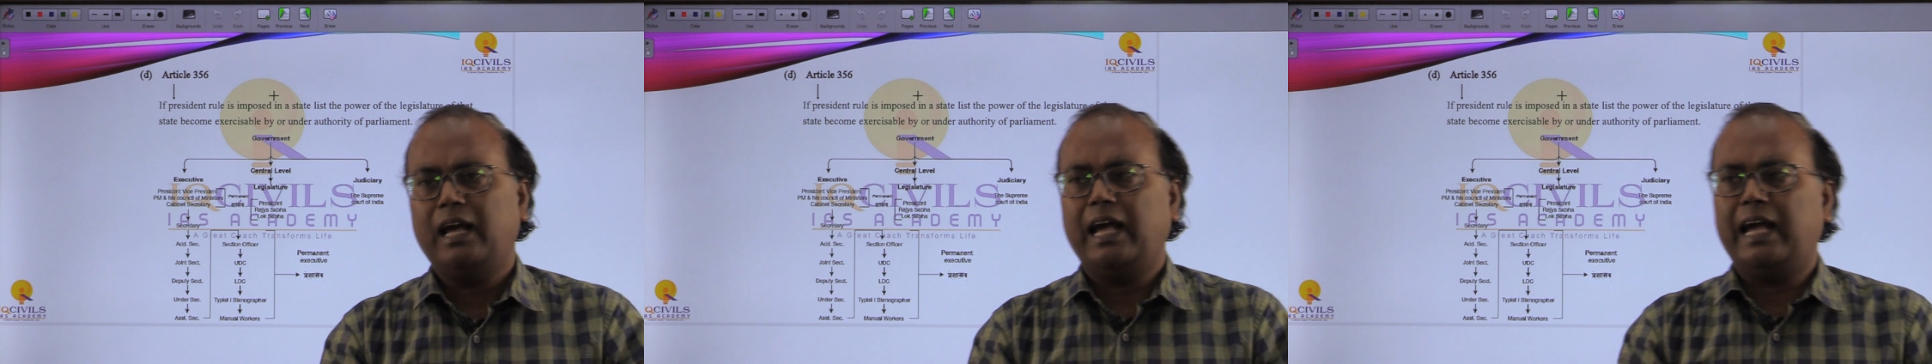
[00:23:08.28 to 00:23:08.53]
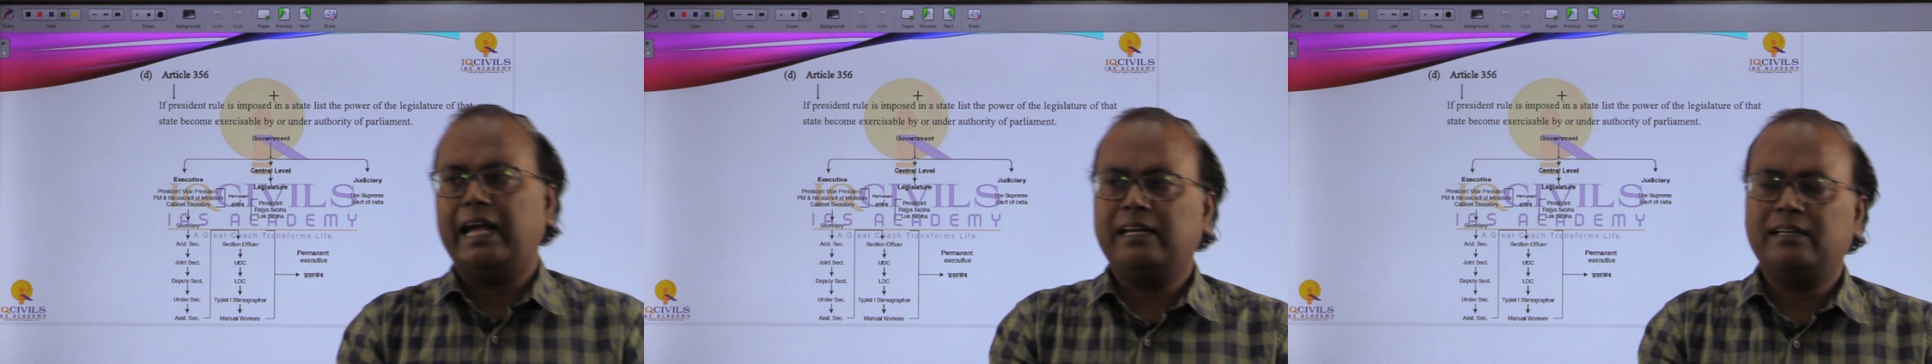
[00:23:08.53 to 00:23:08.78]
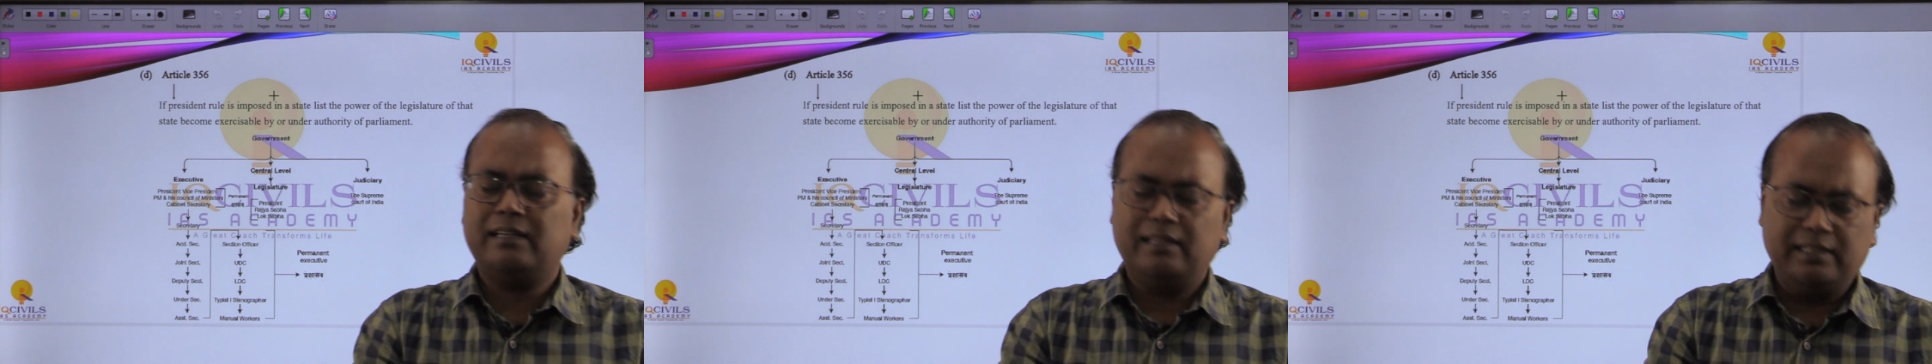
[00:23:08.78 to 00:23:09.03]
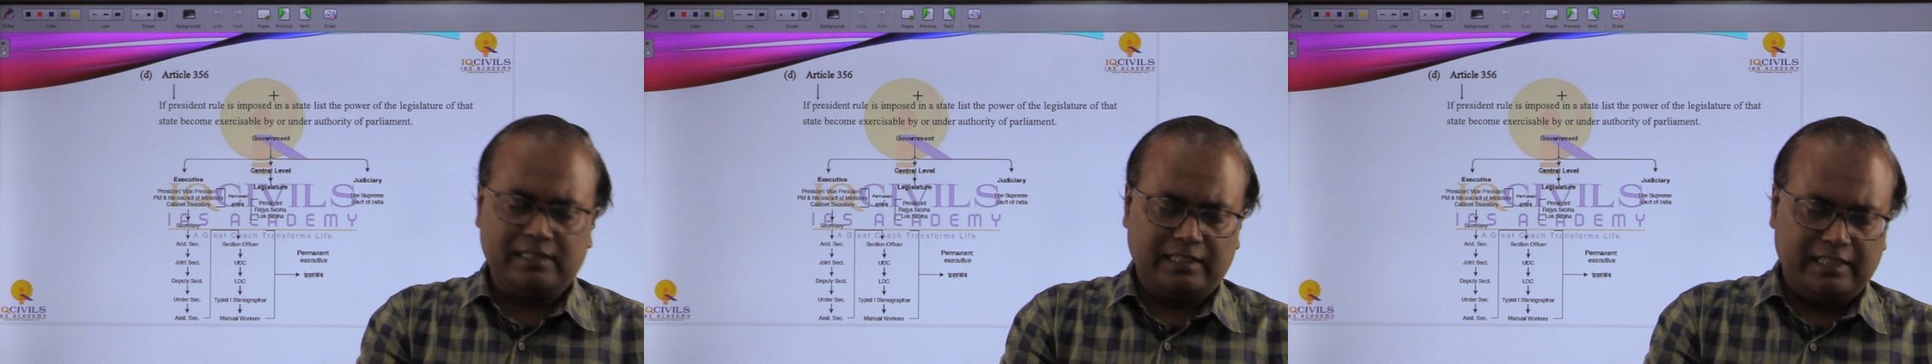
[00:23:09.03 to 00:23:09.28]
and
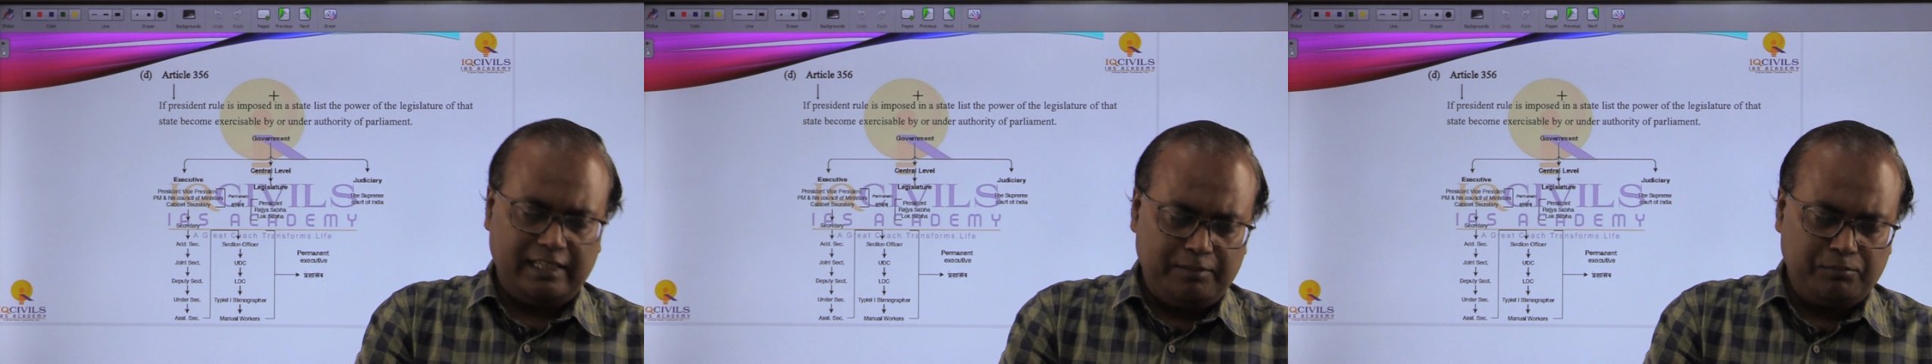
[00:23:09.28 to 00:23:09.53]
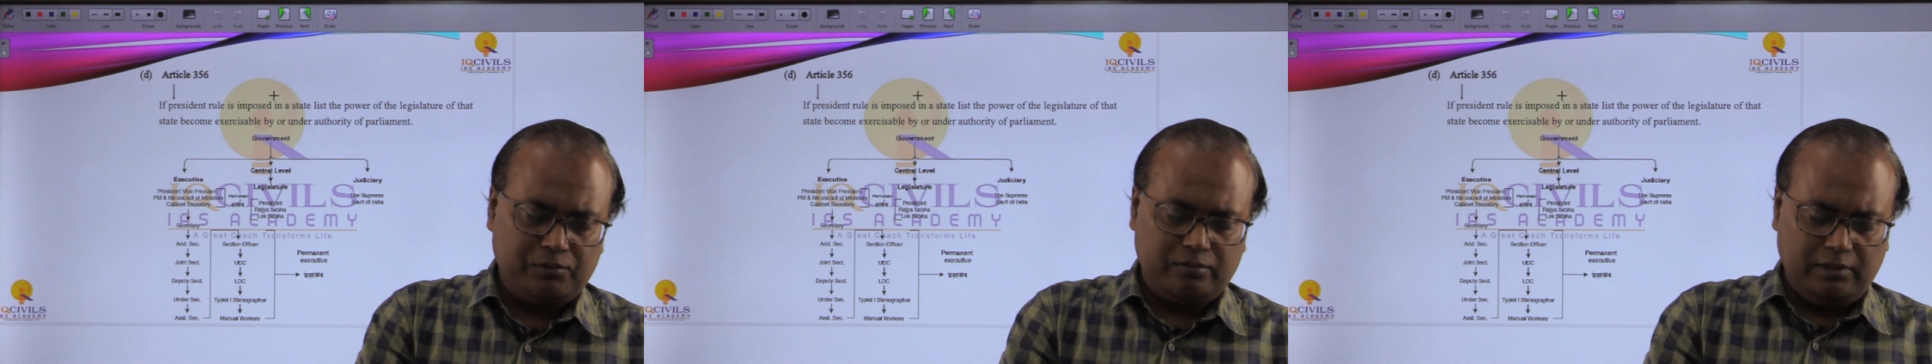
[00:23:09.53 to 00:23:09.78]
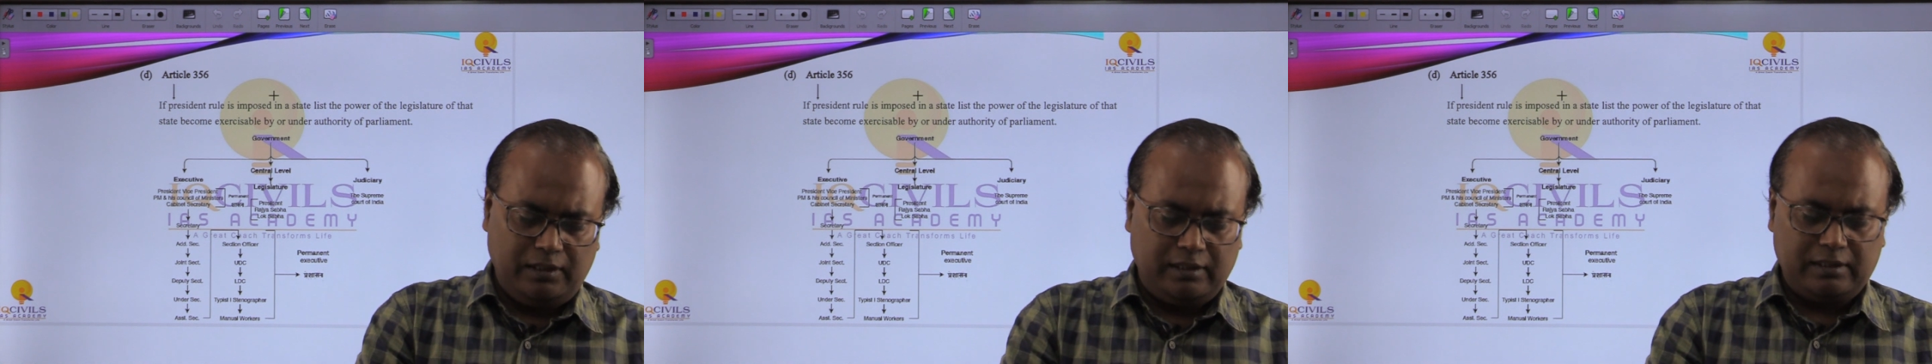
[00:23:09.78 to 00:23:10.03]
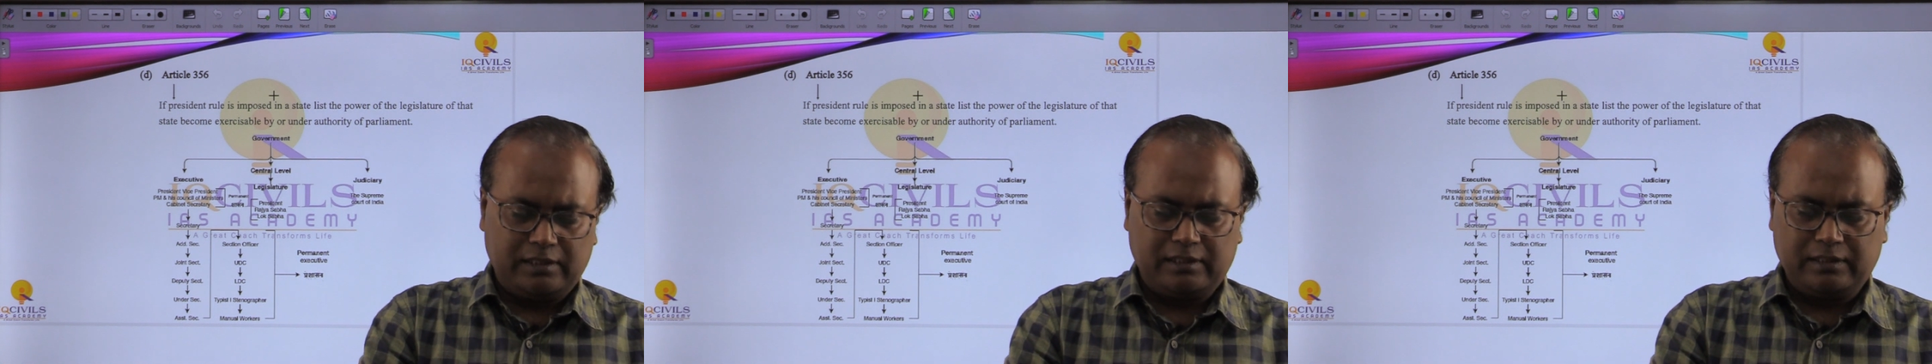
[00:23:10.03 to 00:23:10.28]
it came
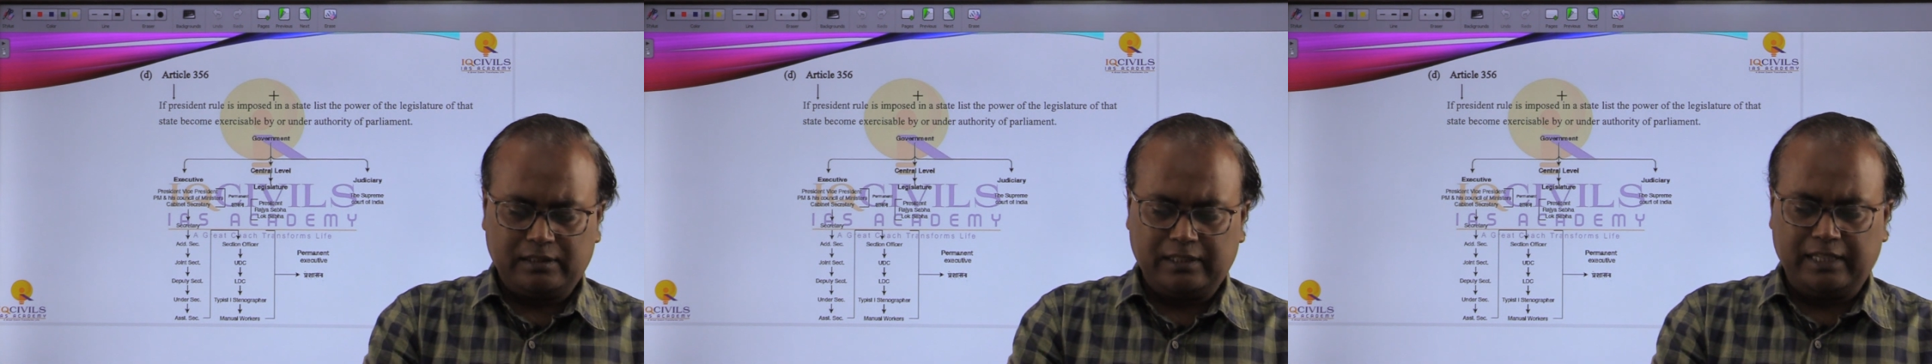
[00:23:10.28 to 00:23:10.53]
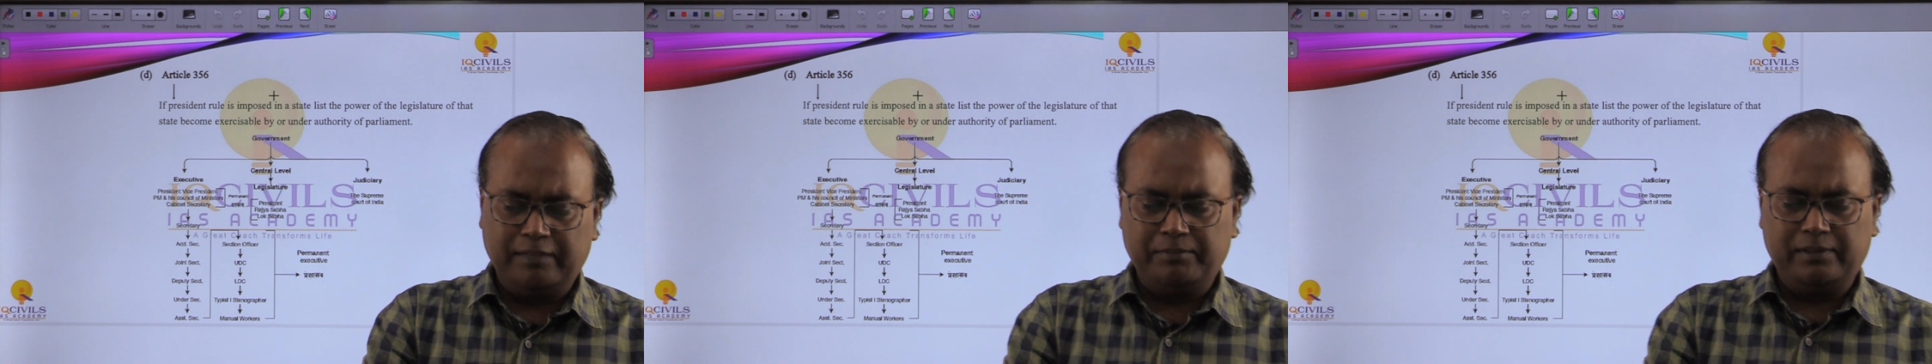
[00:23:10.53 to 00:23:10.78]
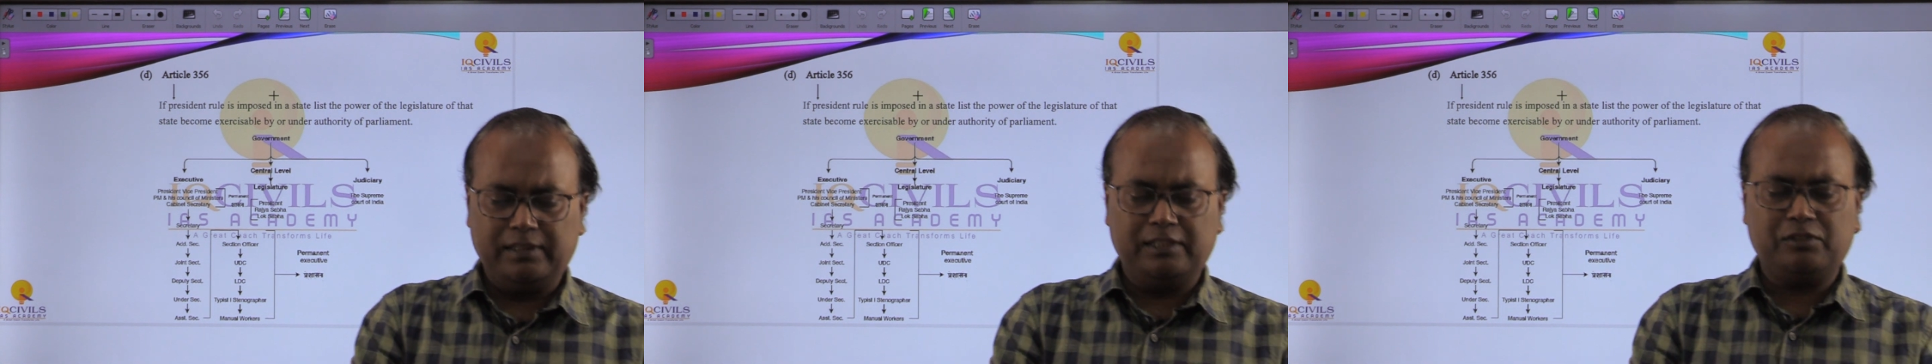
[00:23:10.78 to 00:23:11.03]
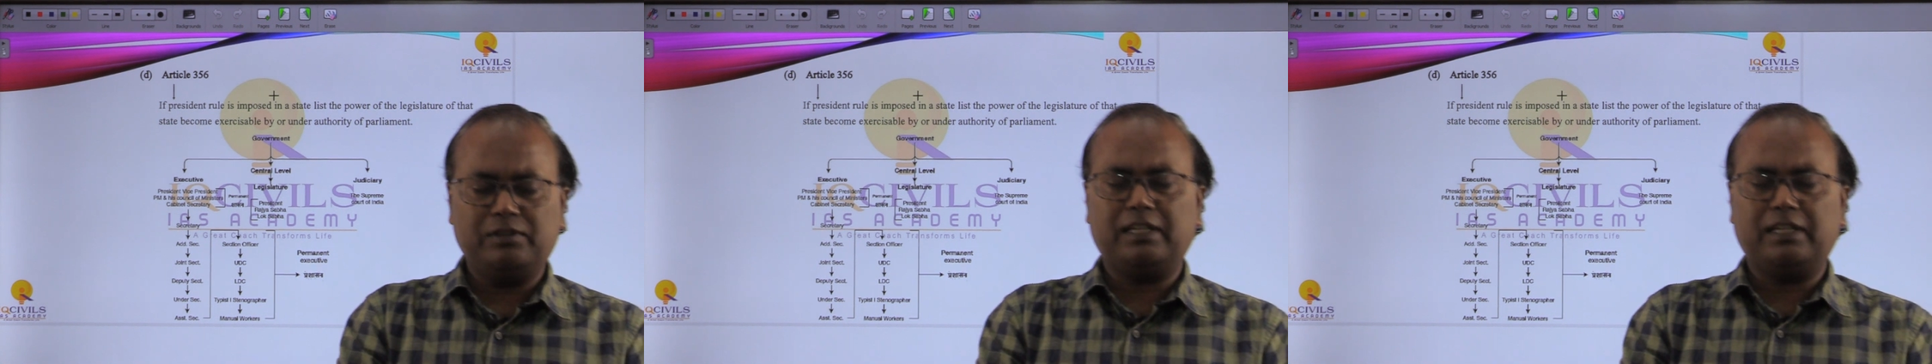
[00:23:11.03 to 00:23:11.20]
into